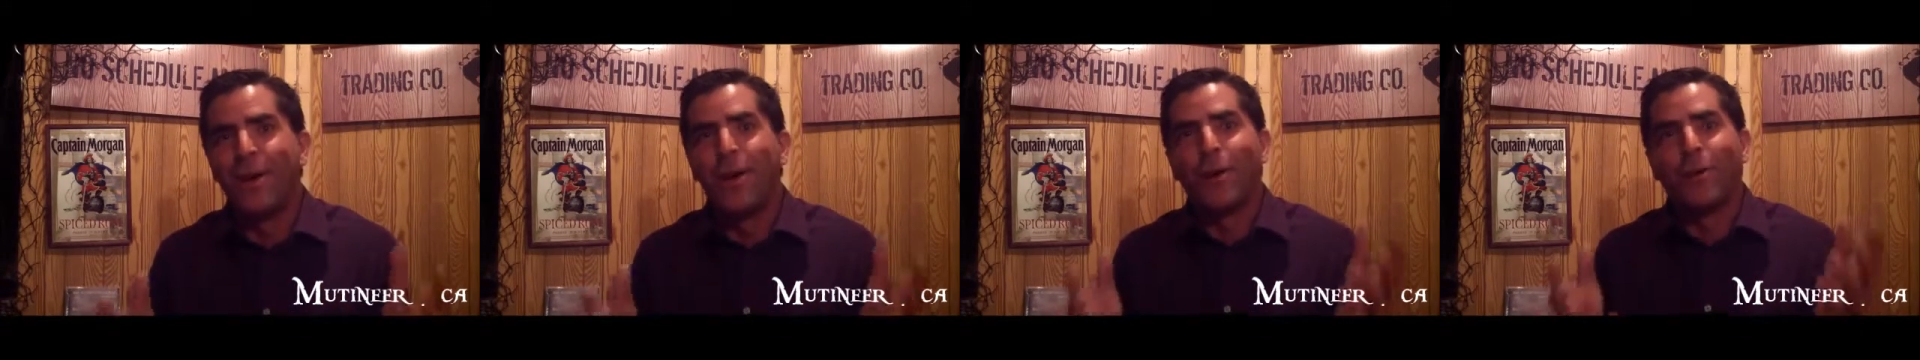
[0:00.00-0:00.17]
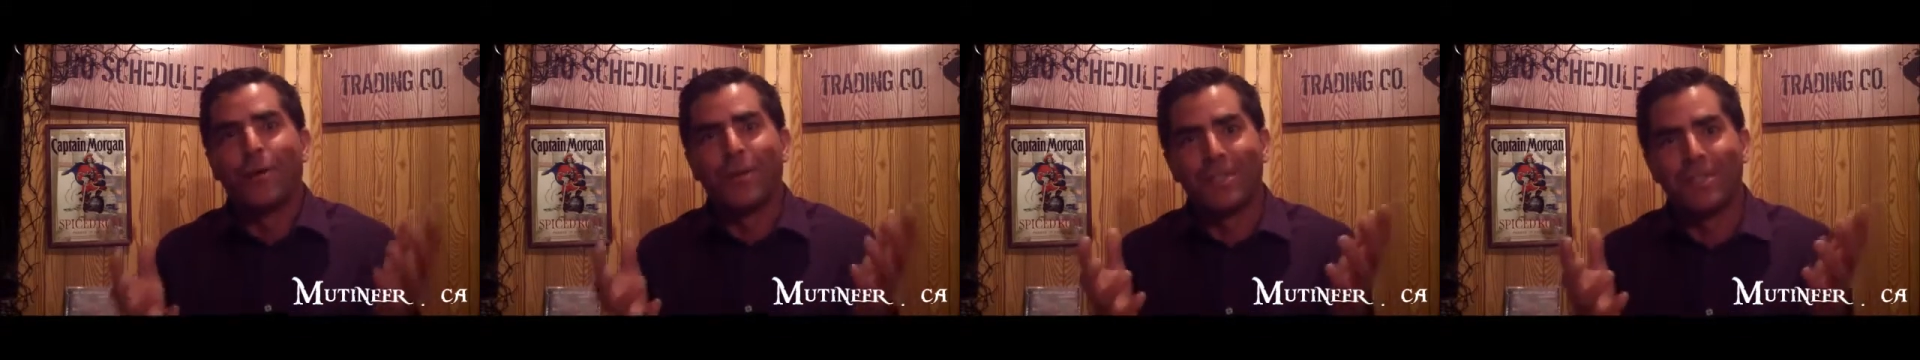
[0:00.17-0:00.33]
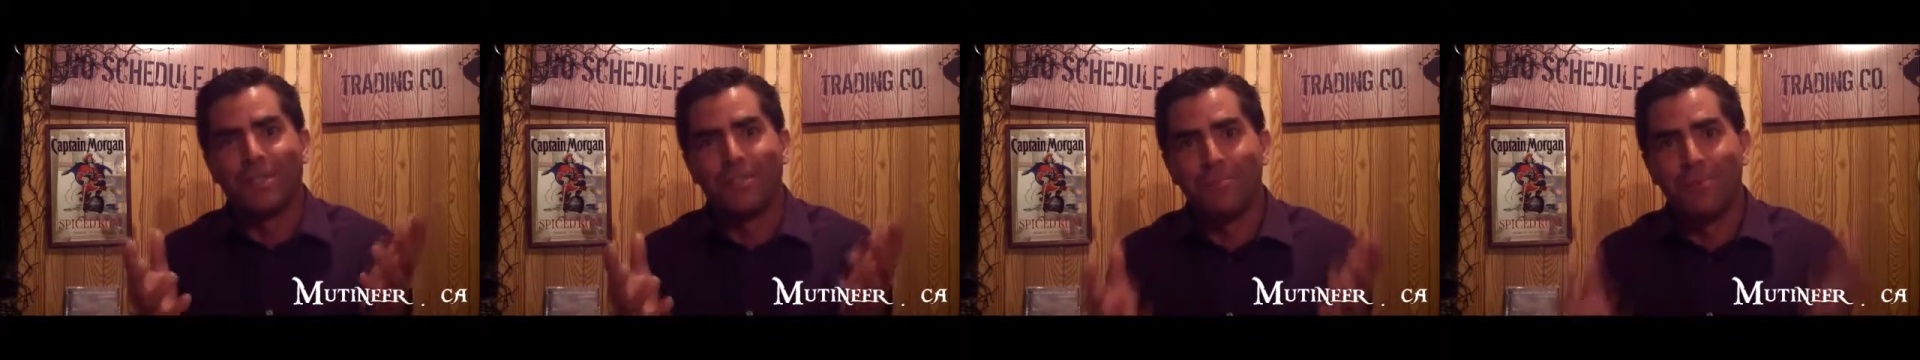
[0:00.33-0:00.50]

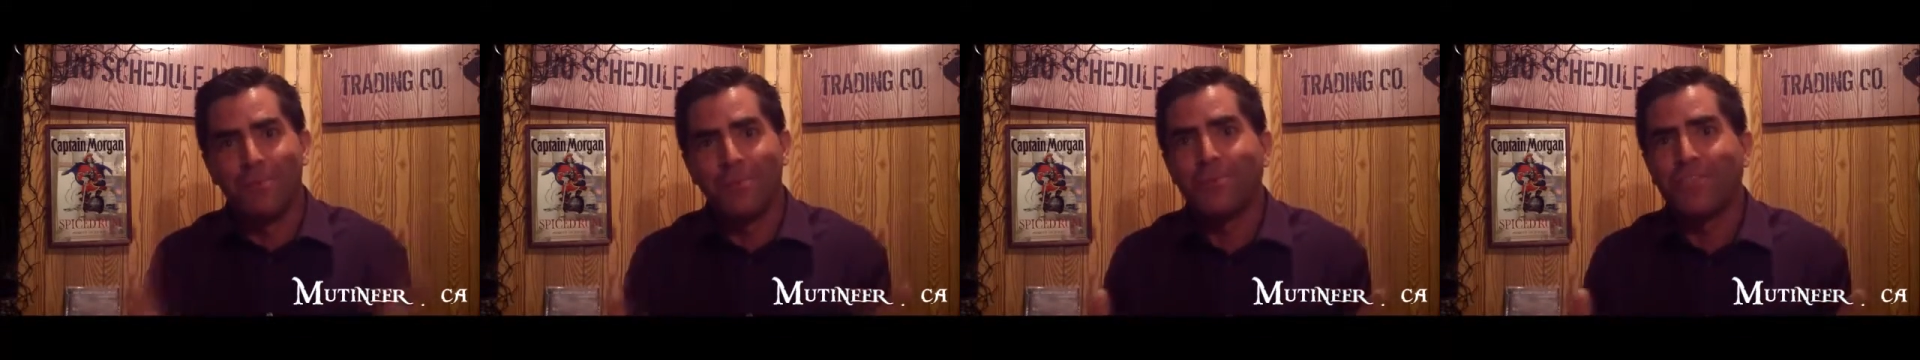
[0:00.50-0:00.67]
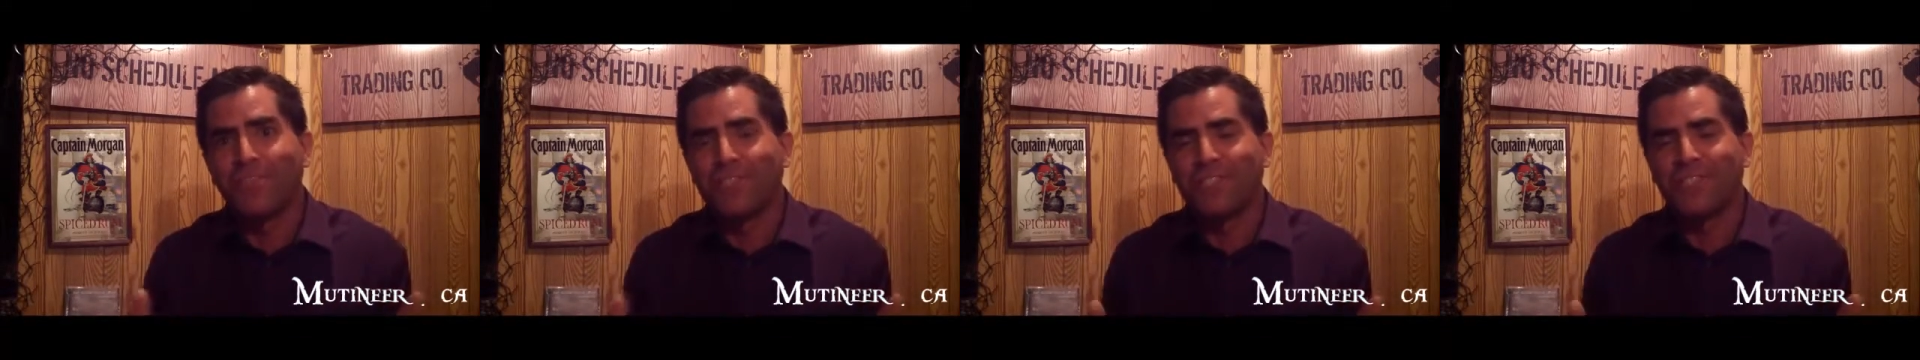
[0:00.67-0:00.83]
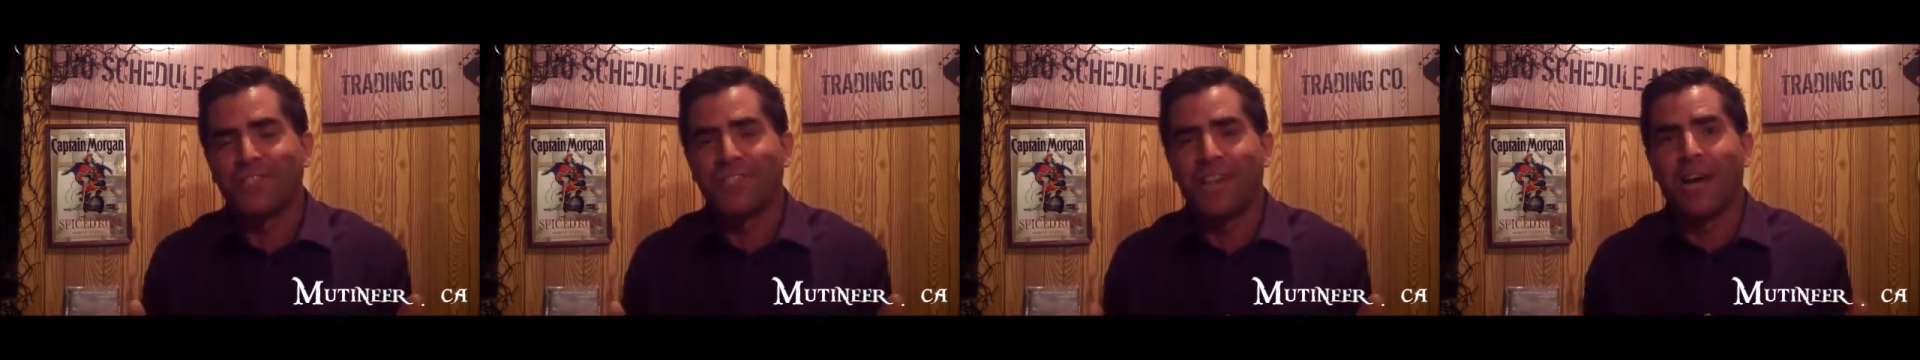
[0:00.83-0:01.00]
what the
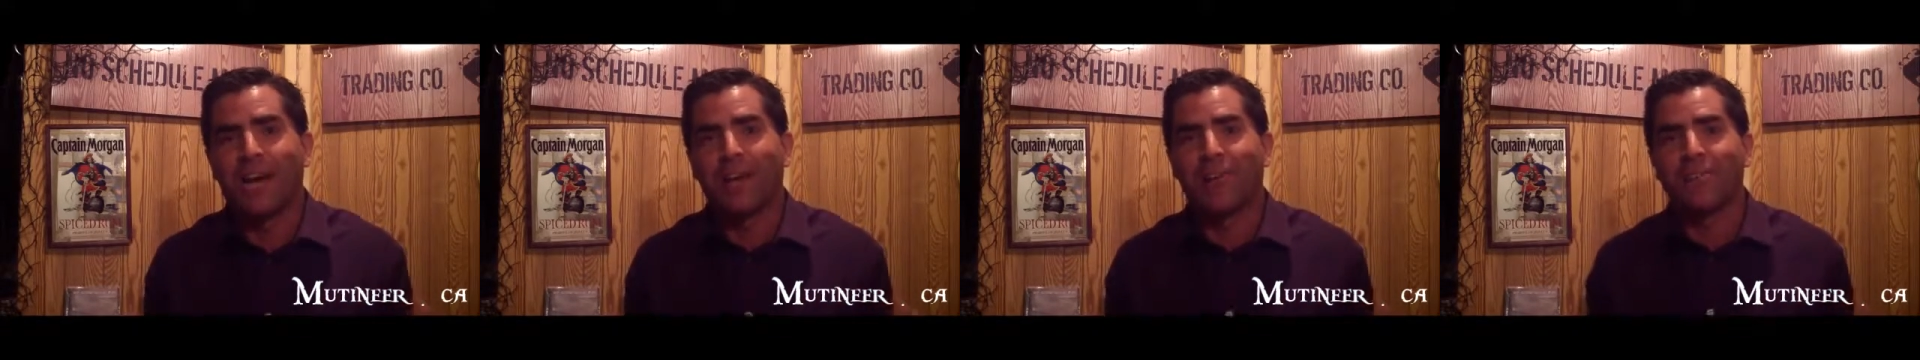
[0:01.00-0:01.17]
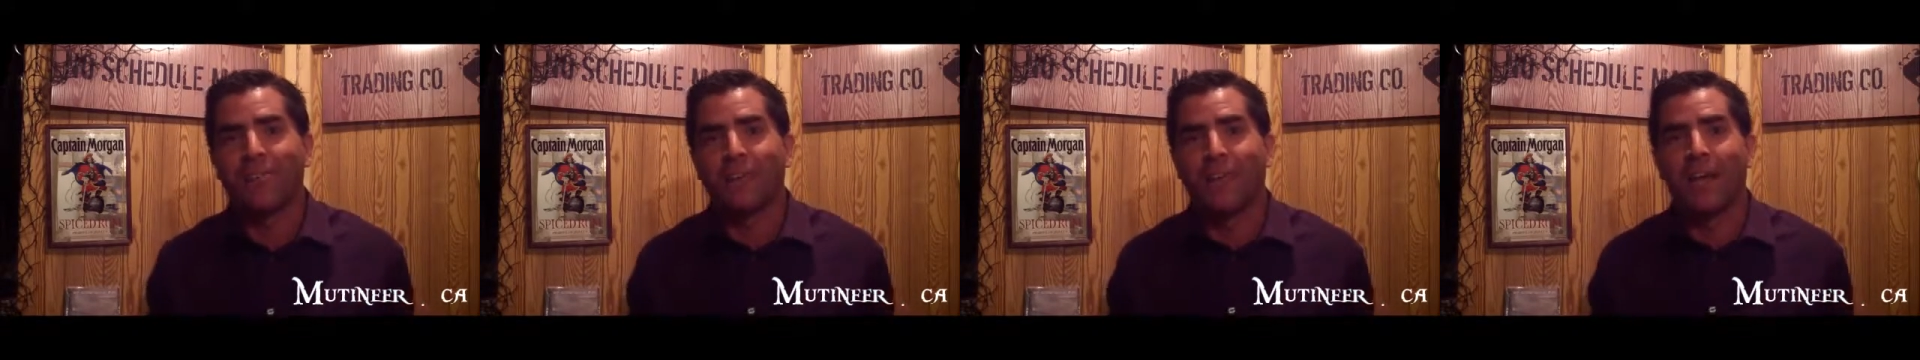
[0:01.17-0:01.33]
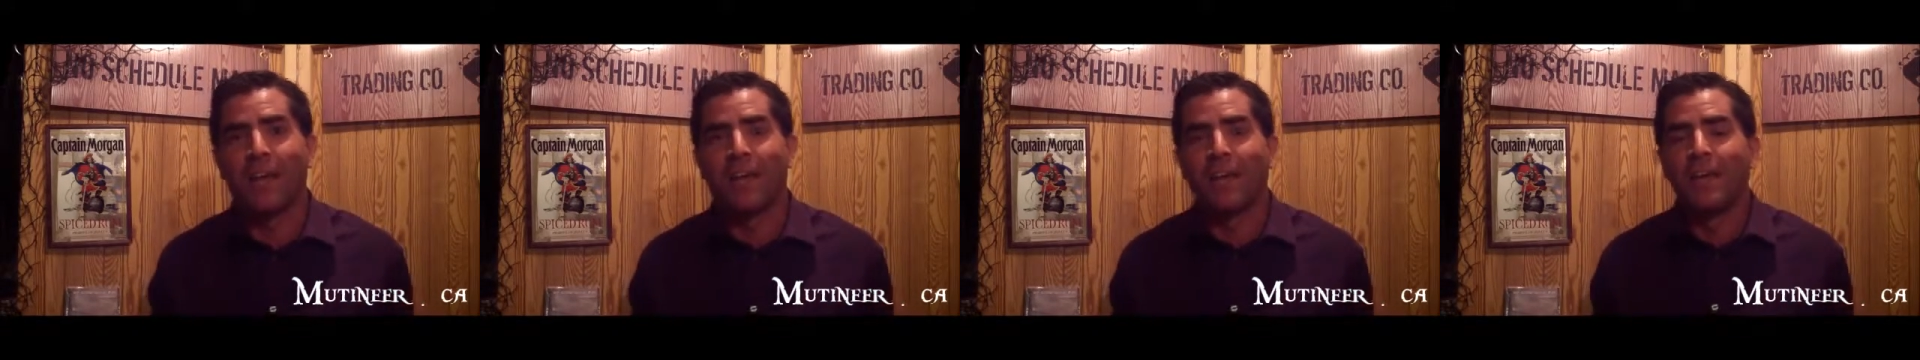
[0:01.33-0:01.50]
music
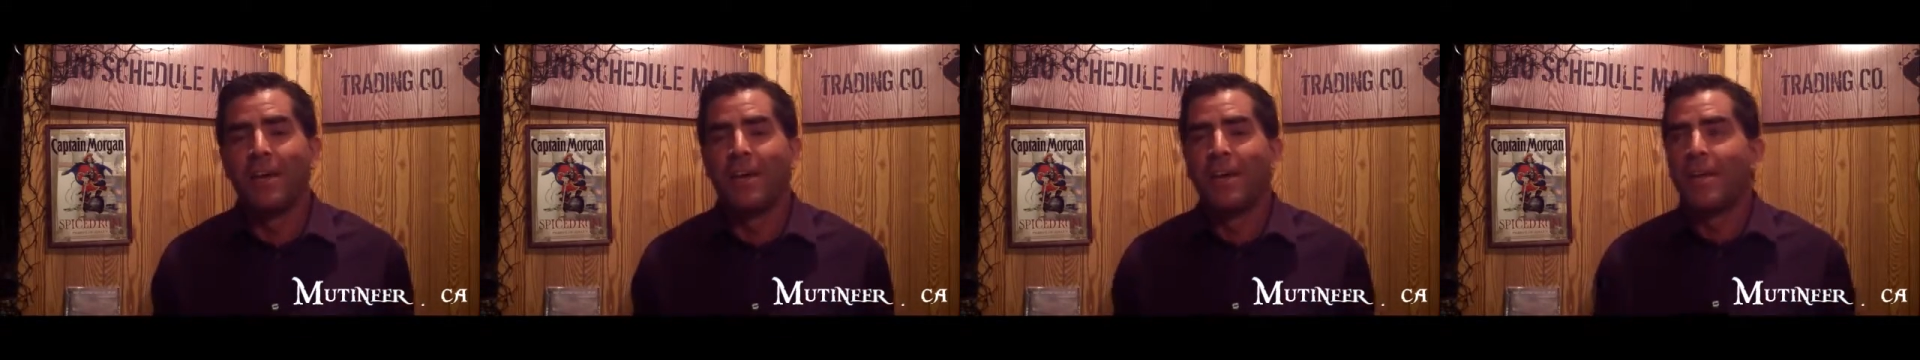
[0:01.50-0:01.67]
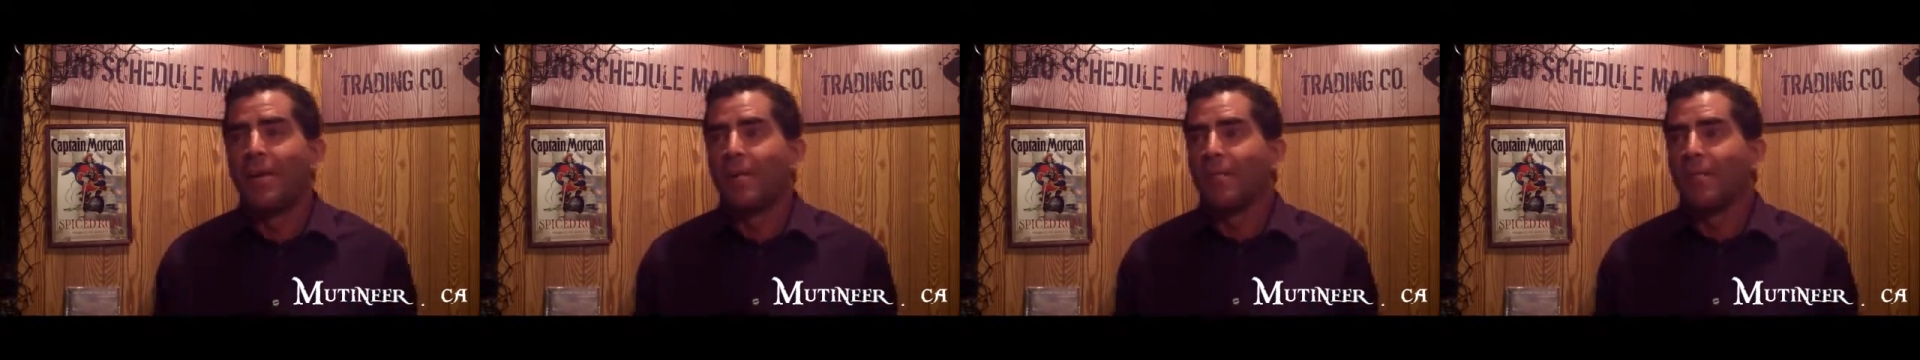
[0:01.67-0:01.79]
sounds like,